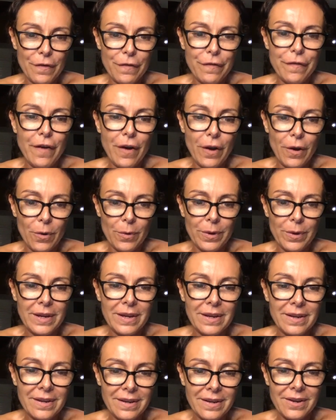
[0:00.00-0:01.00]

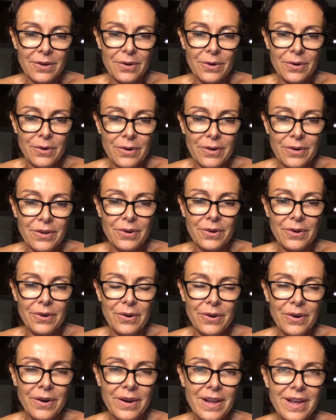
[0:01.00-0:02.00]
following
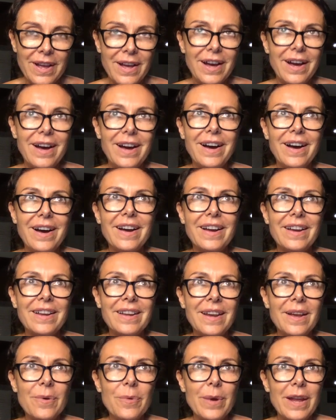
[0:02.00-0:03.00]
your in
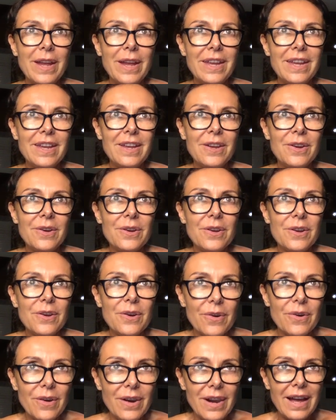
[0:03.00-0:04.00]
a way
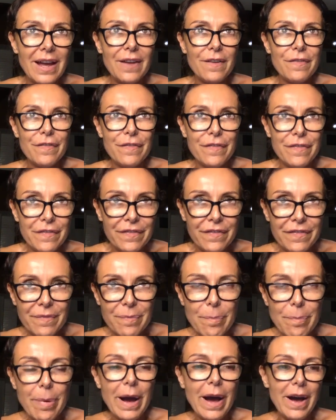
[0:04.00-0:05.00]
your life
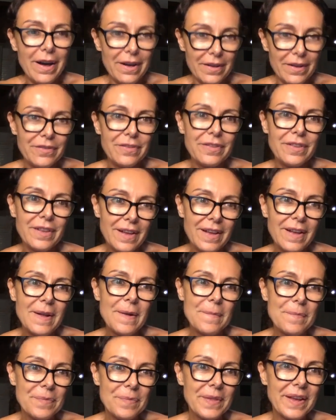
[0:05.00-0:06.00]
path
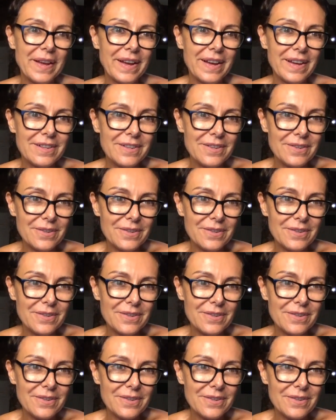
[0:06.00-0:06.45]
to